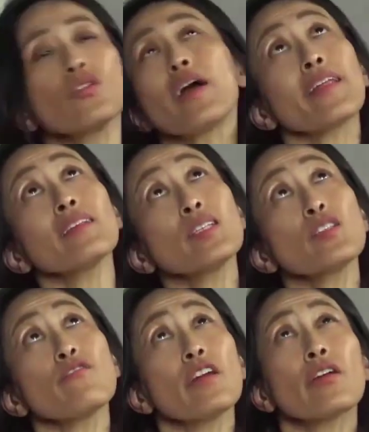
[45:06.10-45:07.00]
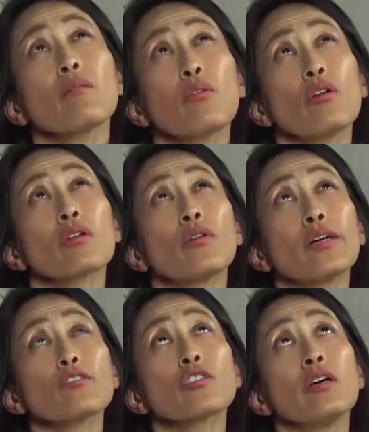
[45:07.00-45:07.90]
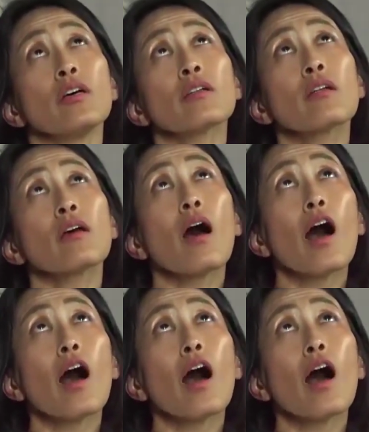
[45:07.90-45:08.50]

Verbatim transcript: So I think this is a very important question.